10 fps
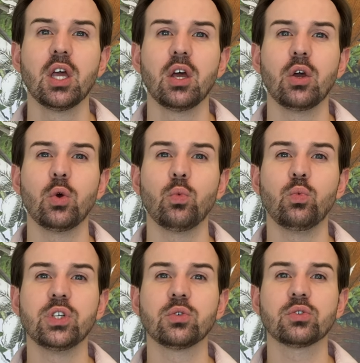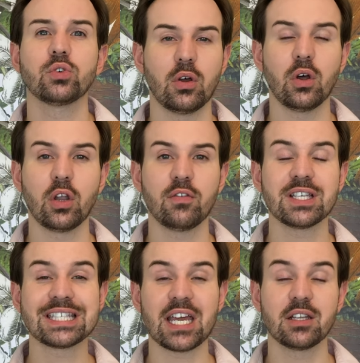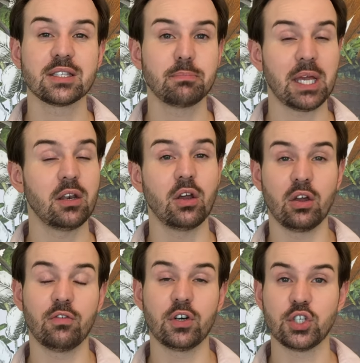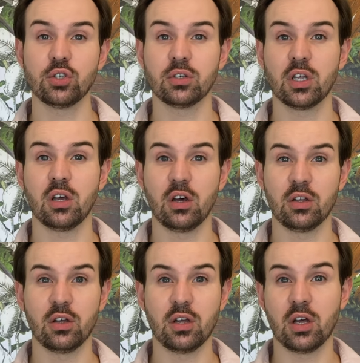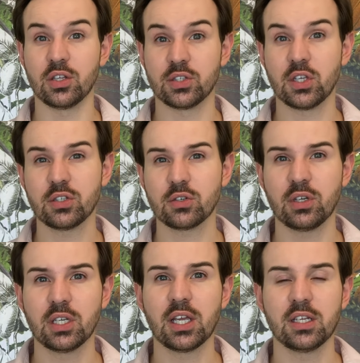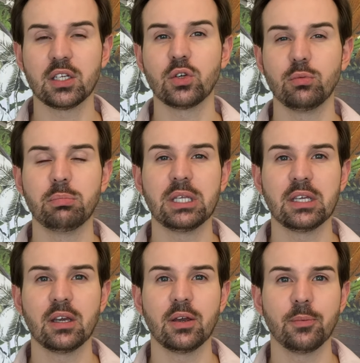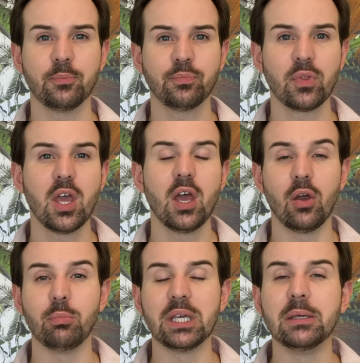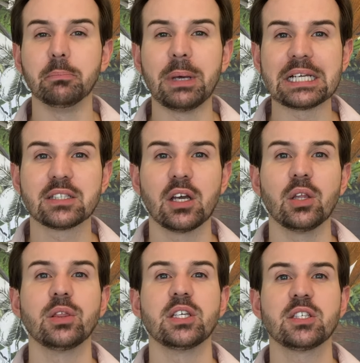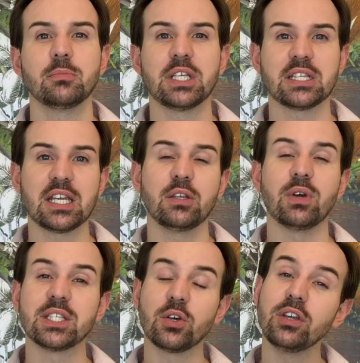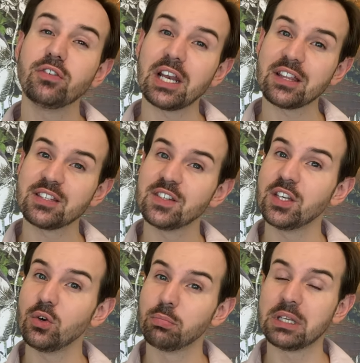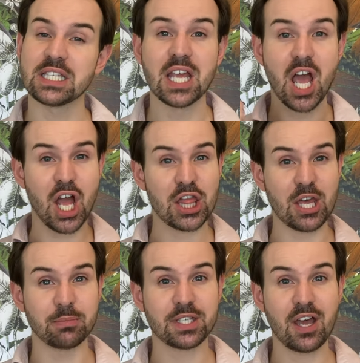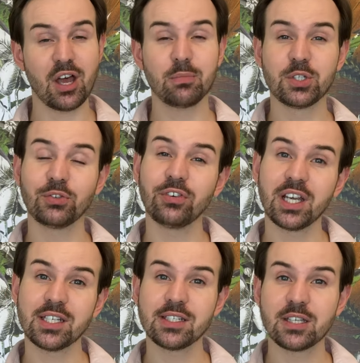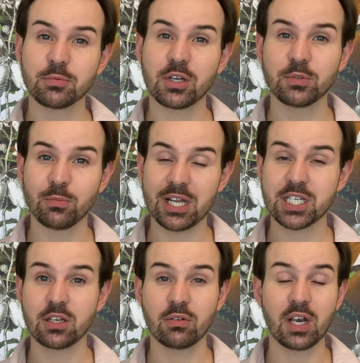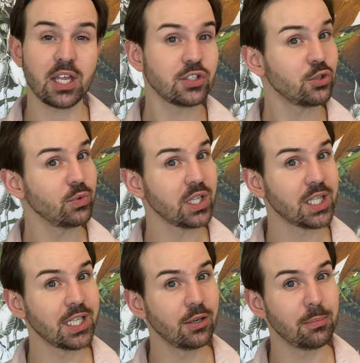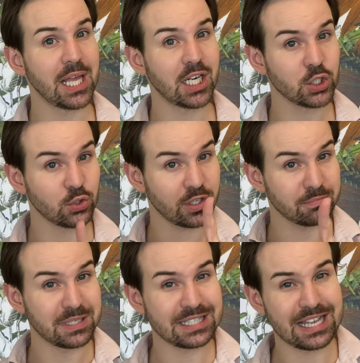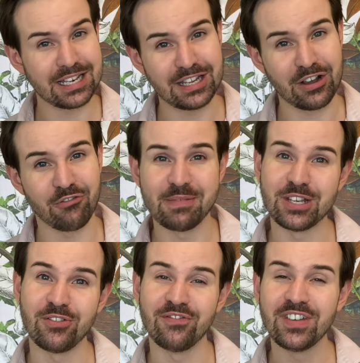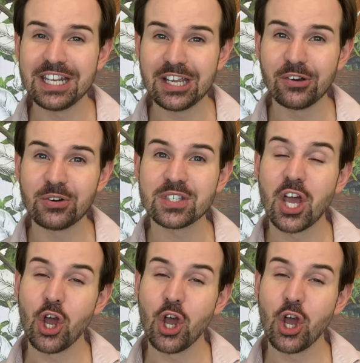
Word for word: uh, we don't, all of us cannot spend a fortune on, on sunscreen, and it could be um, a big impact on the subject. Anyway, so if you like this video, please thumbs up. Don't forget to subscribe to my channel and to ring the little bell to not miss any of my new videos.